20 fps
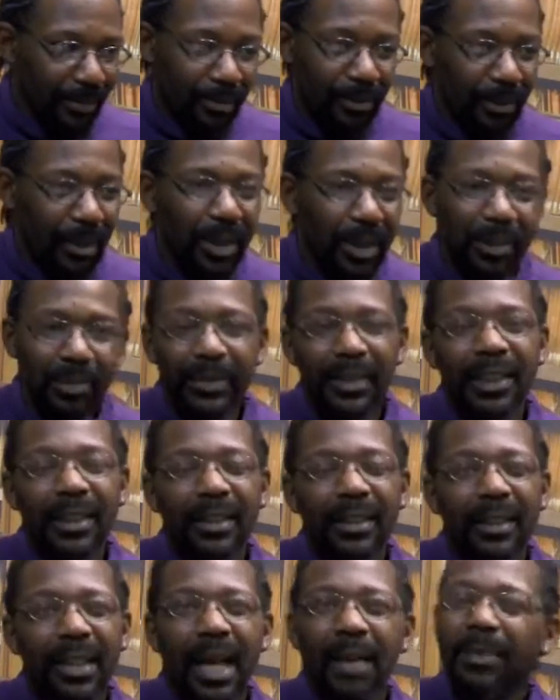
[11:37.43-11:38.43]
well,
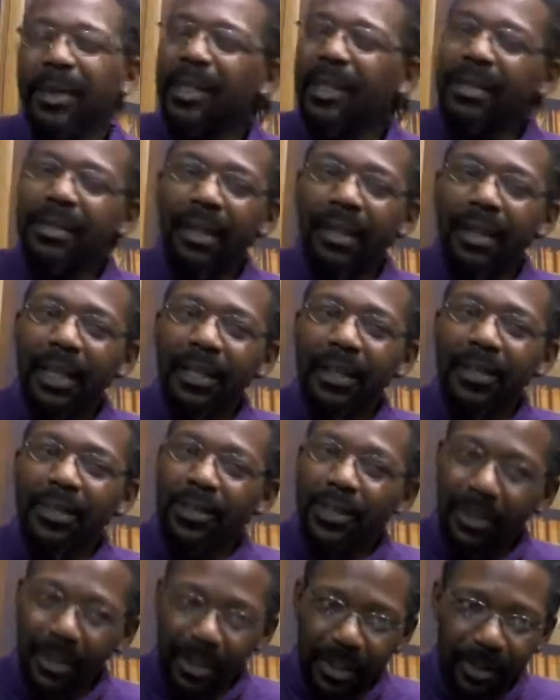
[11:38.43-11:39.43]
I'm not gonna say I like the
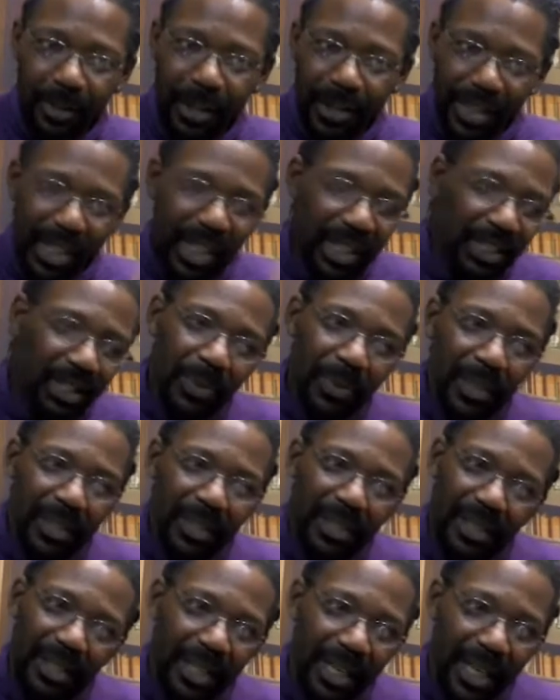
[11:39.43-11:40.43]
song as much. I just want to
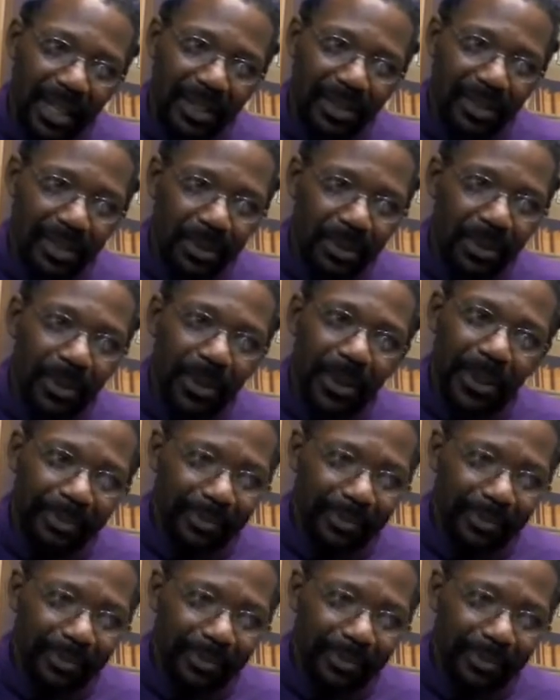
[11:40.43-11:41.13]
see the dance a little more.